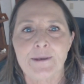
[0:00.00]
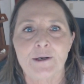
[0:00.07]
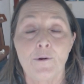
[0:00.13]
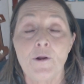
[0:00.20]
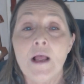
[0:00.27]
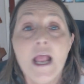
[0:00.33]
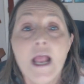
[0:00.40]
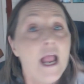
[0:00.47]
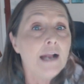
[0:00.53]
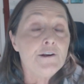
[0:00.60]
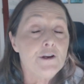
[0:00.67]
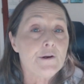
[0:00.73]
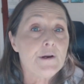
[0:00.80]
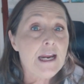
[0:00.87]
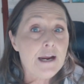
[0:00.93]
hole, and
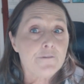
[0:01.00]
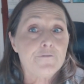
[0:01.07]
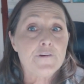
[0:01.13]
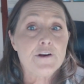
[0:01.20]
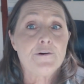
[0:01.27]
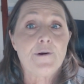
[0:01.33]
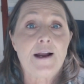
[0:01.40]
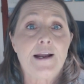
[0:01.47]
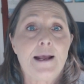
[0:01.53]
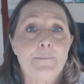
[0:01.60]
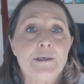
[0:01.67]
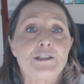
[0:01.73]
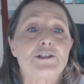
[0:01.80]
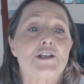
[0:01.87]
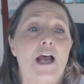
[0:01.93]
you can't figure out how
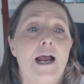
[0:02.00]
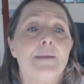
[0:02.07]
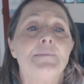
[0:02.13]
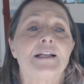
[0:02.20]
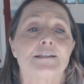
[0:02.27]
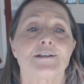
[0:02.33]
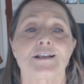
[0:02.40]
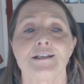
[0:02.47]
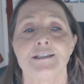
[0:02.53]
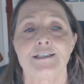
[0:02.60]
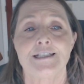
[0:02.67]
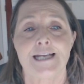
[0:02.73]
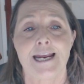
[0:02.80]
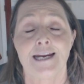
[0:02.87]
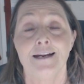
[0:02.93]
much time that's going to
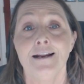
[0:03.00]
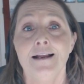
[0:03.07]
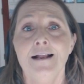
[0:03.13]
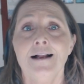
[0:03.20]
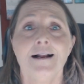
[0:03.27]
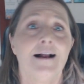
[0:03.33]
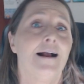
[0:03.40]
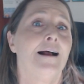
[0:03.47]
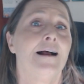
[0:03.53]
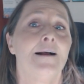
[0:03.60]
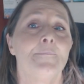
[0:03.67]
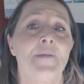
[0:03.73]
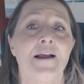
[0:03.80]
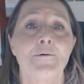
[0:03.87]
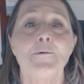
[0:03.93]
take.
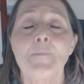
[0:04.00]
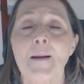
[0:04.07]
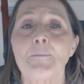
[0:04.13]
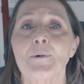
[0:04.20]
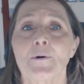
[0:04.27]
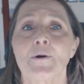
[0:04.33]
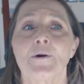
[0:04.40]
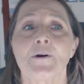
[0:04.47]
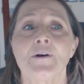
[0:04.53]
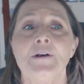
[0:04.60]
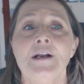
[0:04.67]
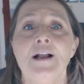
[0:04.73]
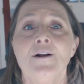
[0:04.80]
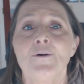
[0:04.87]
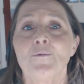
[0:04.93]
I remember
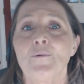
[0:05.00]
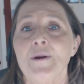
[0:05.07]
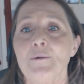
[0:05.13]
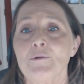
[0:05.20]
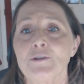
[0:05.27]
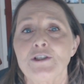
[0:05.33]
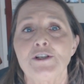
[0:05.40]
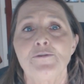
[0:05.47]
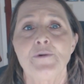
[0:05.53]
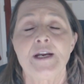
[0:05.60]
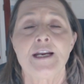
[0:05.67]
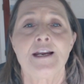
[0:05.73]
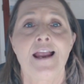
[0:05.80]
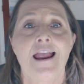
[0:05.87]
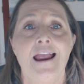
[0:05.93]
we were
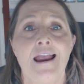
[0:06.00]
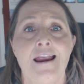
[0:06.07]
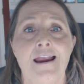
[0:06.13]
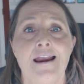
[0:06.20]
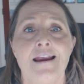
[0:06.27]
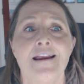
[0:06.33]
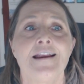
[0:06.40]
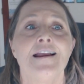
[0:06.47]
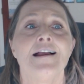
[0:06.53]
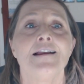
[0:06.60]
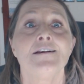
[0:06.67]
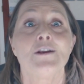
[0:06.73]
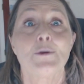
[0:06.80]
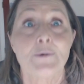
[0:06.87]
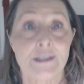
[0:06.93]
doing a
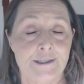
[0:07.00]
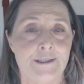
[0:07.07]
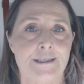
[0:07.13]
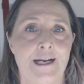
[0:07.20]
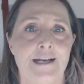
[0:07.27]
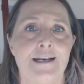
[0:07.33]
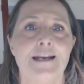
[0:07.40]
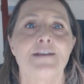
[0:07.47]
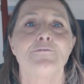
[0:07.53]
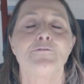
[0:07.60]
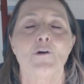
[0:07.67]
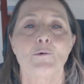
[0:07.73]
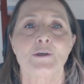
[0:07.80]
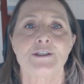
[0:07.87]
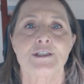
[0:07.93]
unit study
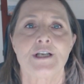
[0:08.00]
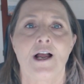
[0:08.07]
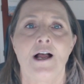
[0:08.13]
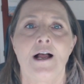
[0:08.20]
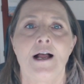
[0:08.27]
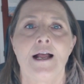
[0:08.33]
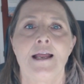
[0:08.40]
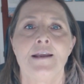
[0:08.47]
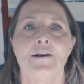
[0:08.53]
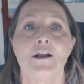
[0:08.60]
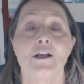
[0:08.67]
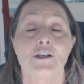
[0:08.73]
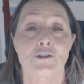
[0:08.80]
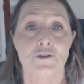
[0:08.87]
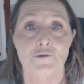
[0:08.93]
focused on
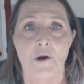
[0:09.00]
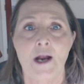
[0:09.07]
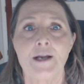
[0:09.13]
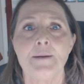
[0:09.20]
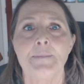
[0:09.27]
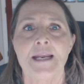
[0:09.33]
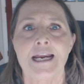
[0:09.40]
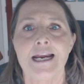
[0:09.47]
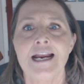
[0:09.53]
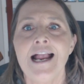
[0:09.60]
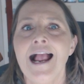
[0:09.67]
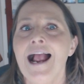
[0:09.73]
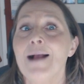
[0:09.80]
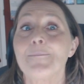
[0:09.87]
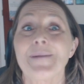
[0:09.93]
astronomy.
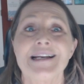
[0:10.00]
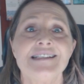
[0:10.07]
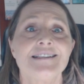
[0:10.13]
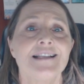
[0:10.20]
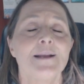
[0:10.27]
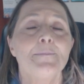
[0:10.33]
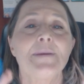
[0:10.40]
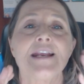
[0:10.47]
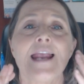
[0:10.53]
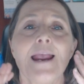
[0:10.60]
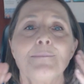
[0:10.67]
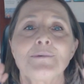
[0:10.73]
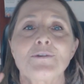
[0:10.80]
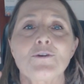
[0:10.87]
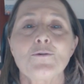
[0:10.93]
My son
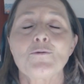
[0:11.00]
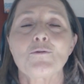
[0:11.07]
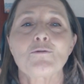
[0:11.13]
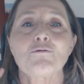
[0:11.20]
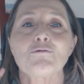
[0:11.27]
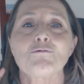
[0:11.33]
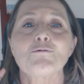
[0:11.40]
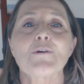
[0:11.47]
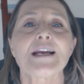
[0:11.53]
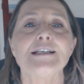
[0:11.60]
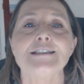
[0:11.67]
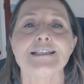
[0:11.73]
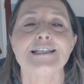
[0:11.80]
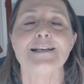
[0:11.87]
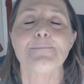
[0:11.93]
became so
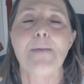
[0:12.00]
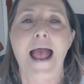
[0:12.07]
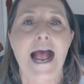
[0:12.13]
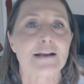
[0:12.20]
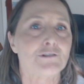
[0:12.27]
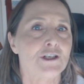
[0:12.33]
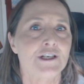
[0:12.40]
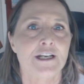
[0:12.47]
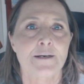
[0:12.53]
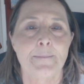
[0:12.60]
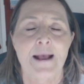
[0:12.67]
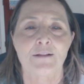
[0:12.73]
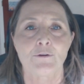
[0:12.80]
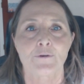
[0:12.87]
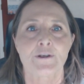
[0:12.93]
crazy passionate
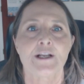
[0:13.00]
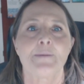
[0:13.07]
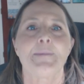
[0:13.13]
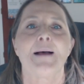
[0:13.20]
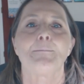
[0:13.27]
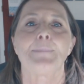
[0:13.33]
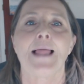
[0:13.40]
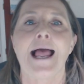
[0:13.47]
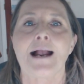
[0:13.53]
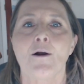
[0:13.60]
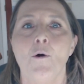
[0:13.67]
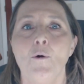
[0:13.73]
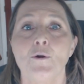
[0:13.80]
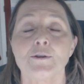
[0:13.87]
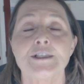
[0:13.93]
about learning about black
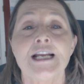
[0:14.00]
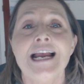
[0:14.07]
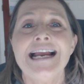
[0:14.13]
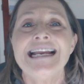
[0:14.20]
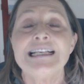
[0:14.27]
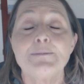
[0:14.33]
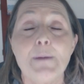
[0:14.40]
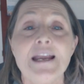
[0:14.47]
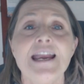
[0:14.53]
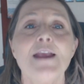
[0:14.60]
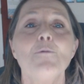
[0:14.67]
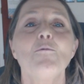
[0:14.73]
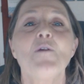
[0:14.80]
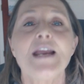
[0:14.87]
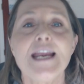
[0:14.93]
holes. He spent a
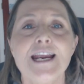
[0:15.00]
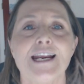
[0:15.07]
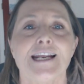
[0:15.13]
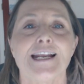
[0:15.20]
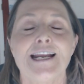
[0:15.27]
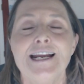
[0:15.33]
week.